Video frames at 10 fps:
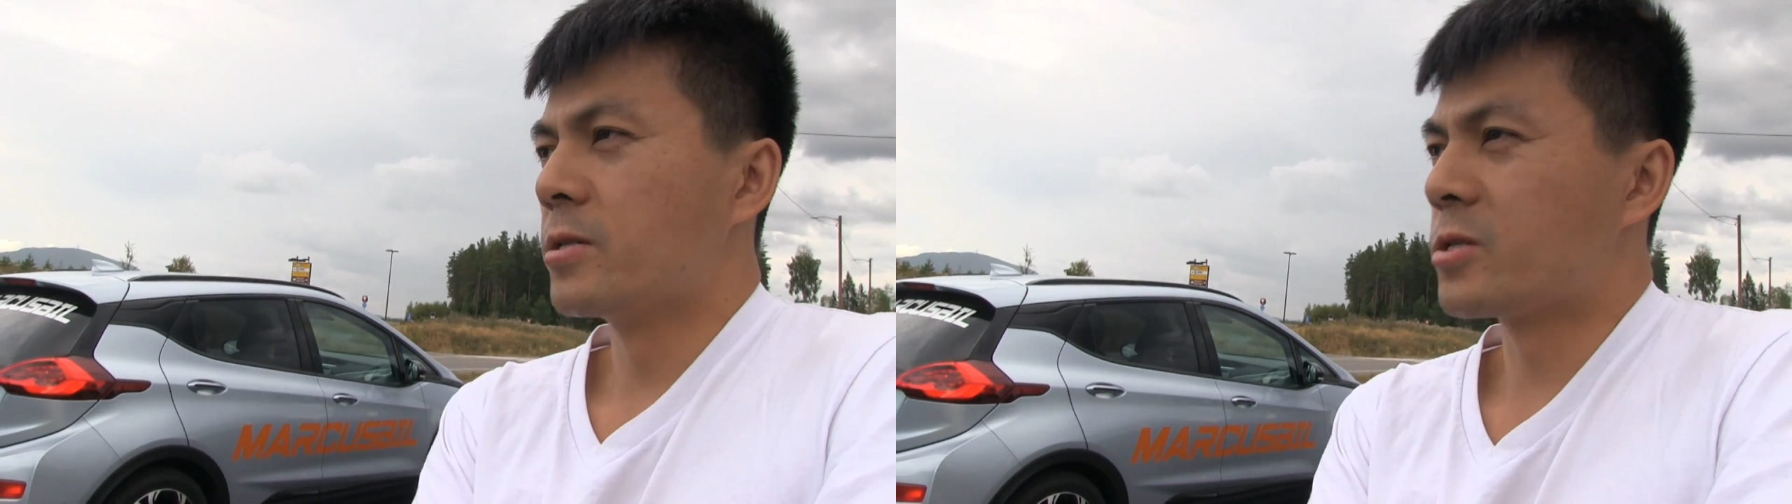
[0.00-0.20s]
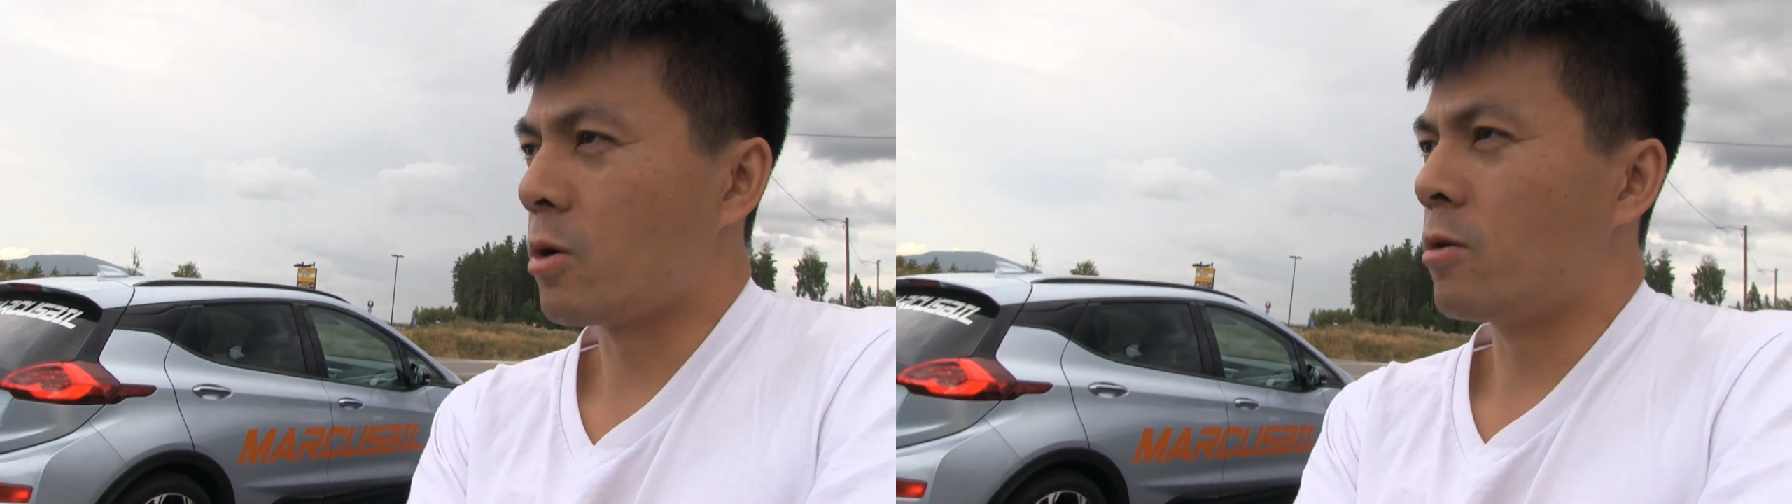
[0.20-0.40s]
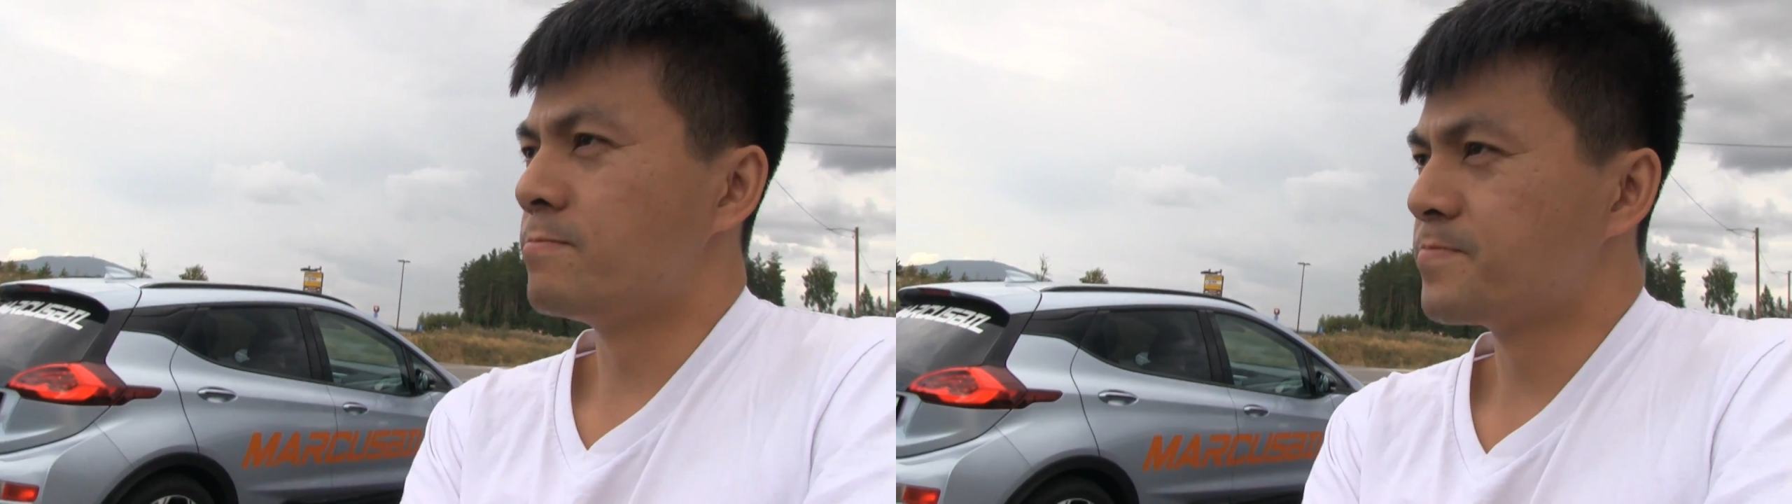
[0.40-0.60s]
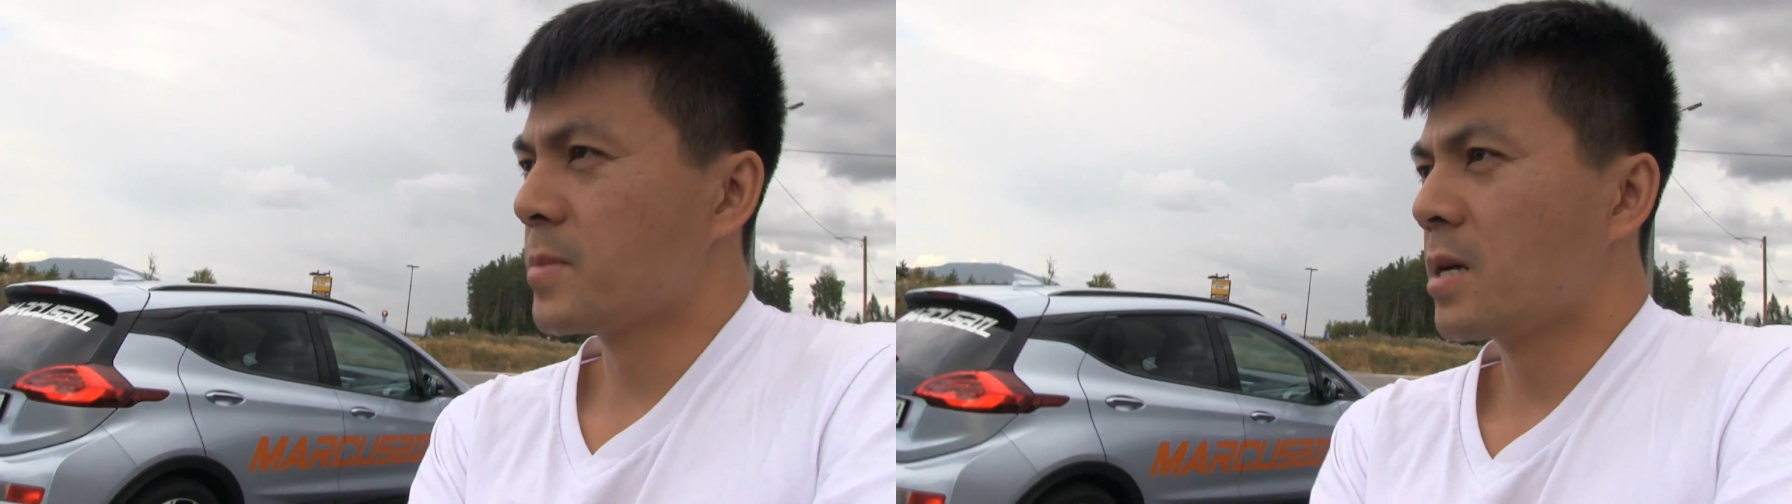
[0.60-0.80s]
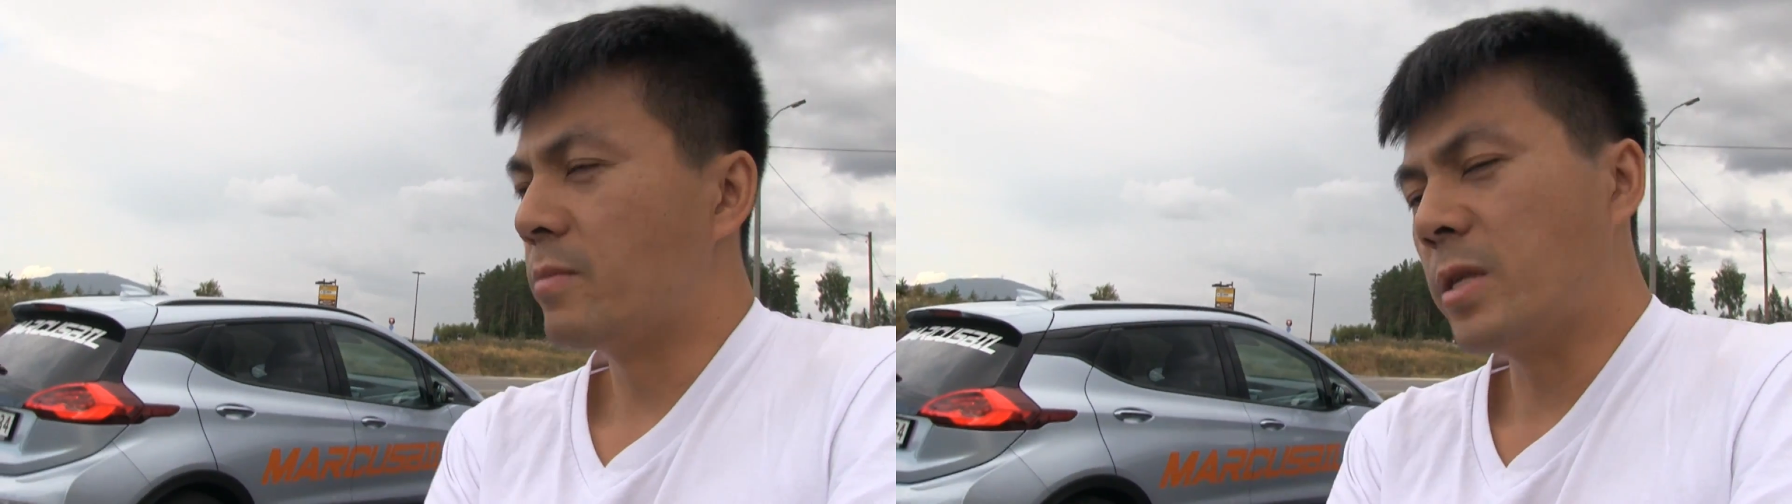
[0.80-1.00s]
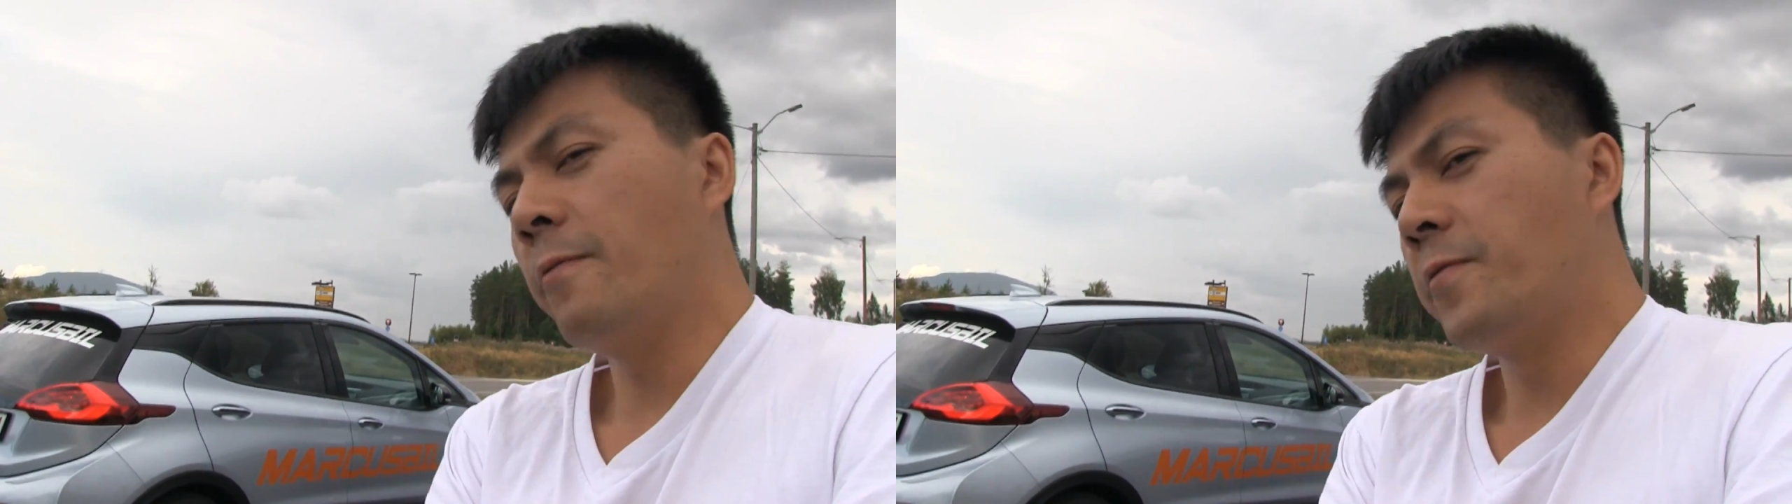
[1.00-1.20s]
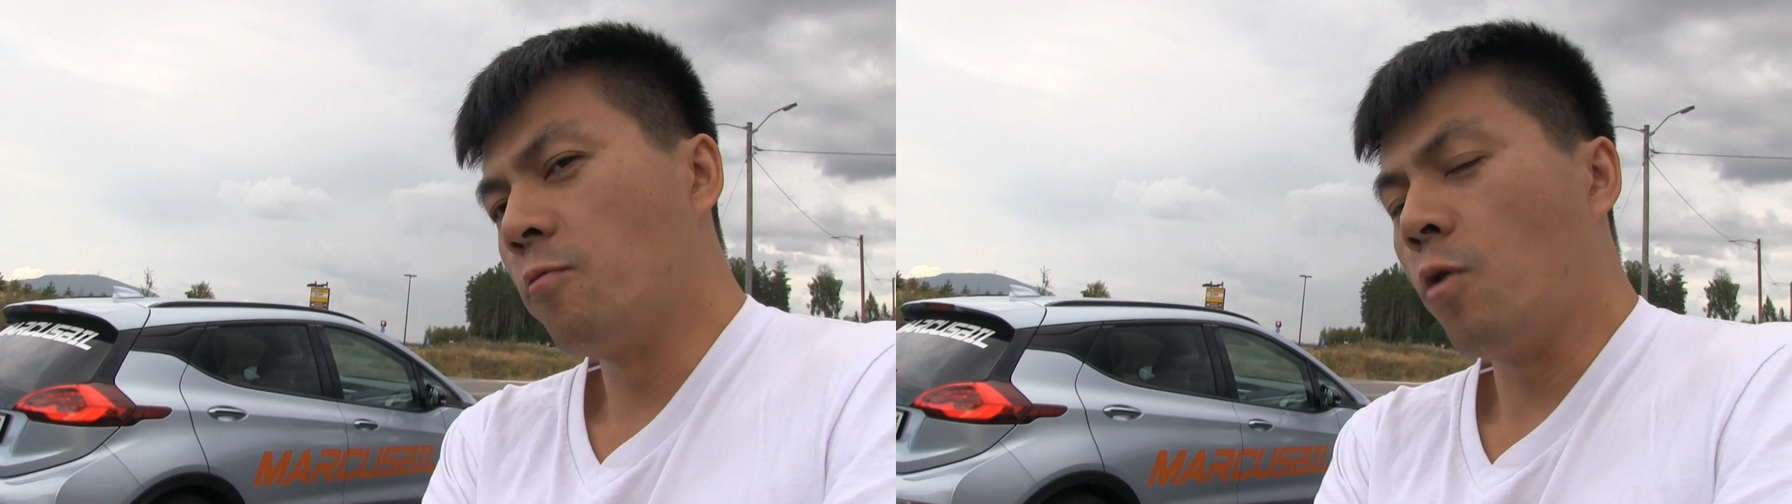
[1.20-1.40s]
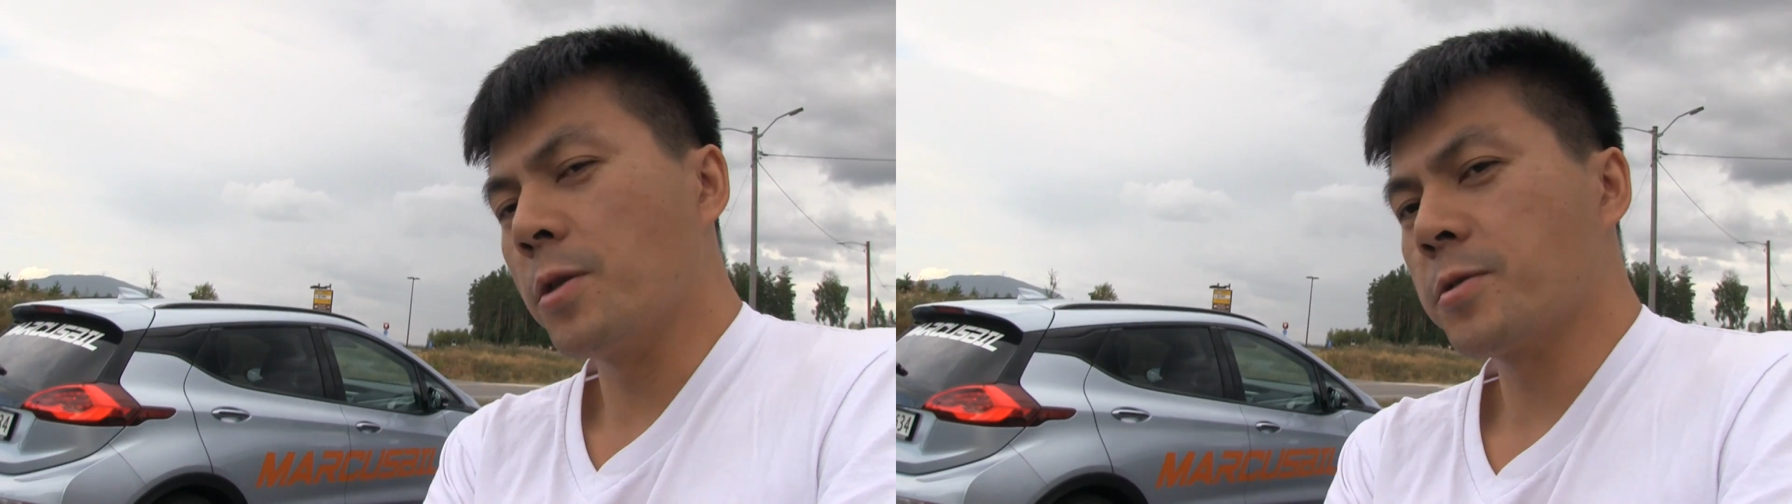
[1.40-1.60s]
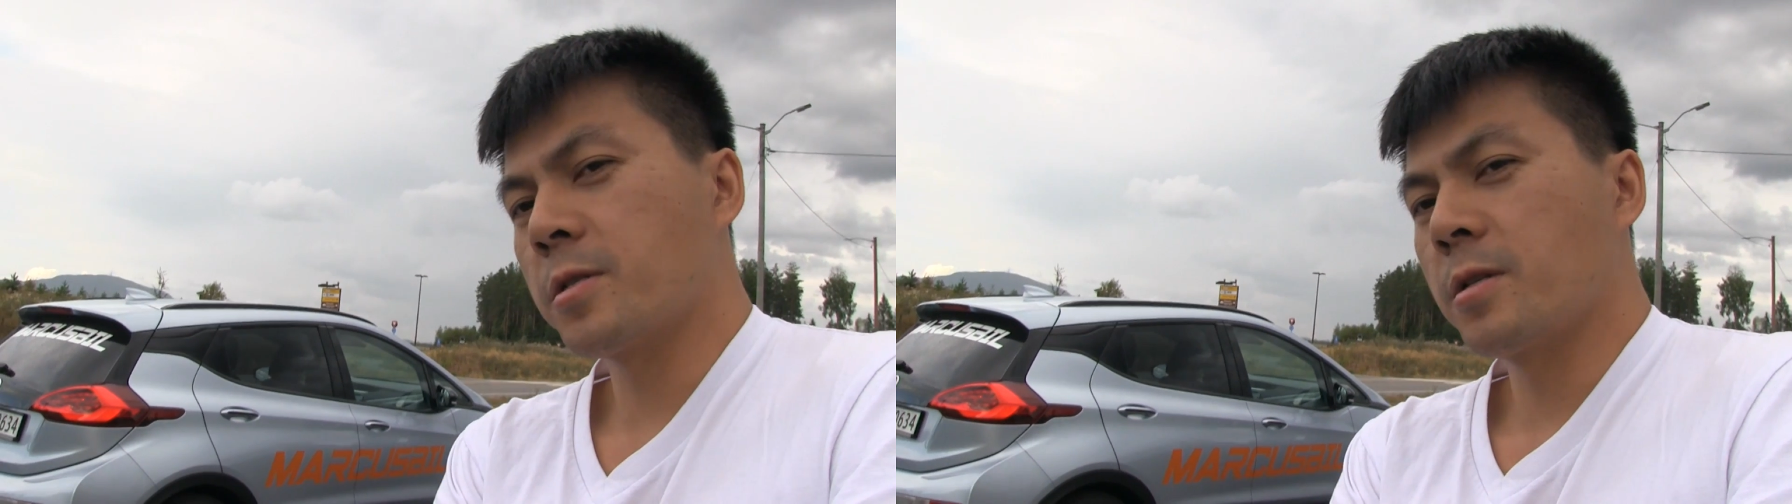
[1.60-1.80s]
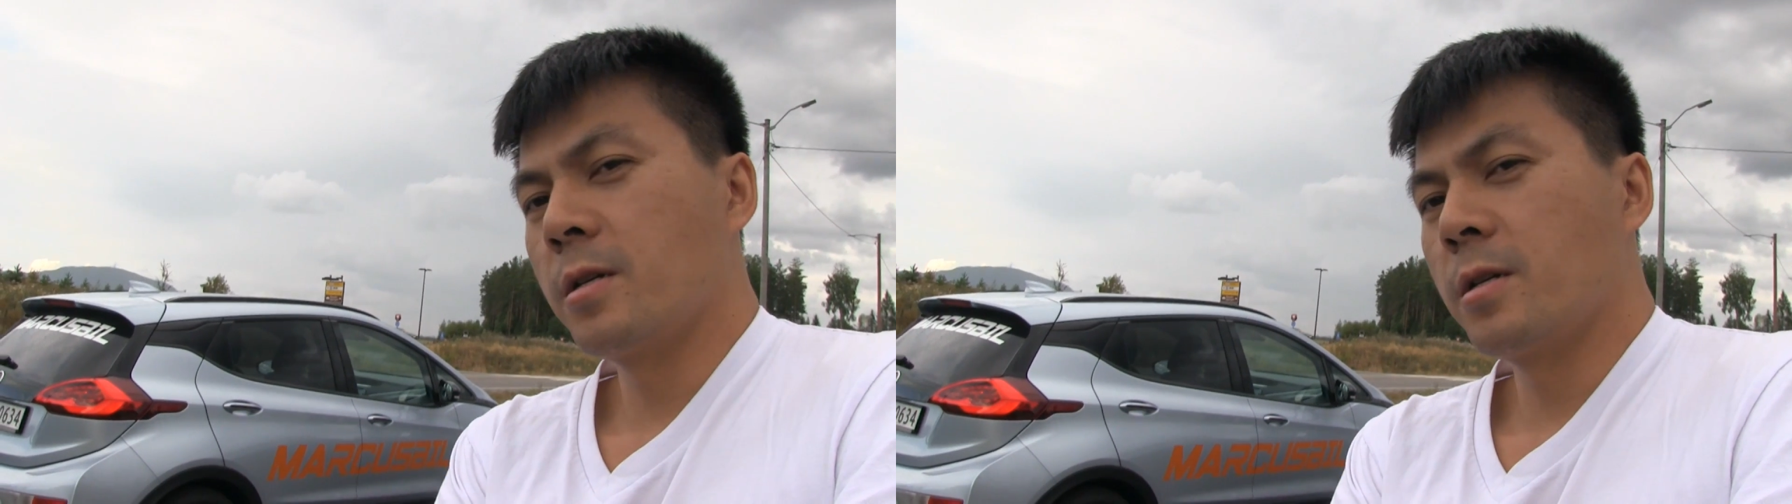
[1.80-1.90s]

So I mean, if you want